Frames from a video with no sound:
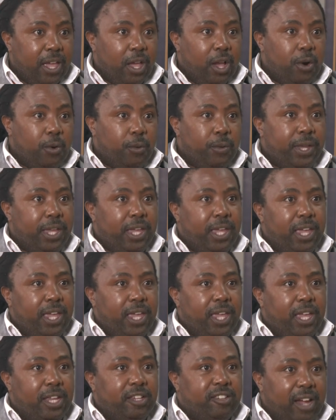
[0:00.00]

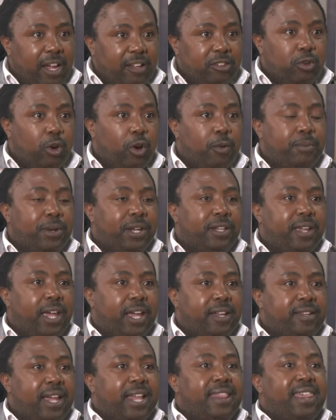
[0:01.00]
We just
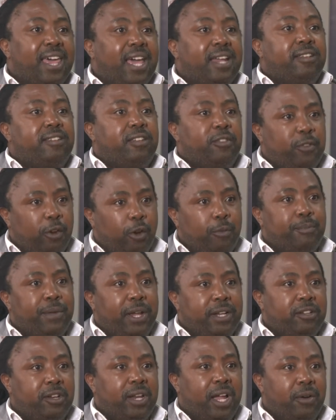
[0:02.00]
completed a 3rd
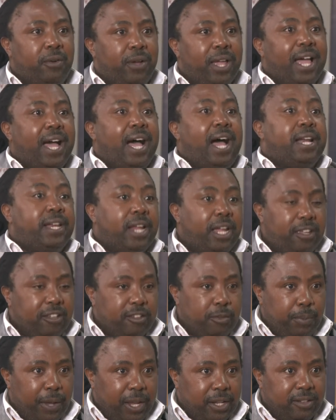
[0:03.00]
development now under his
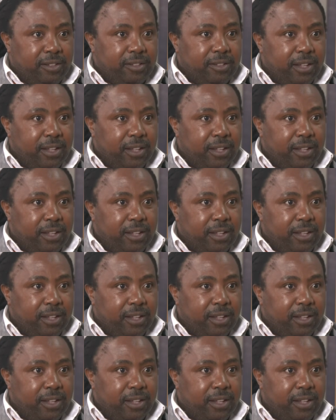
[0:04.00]
belt.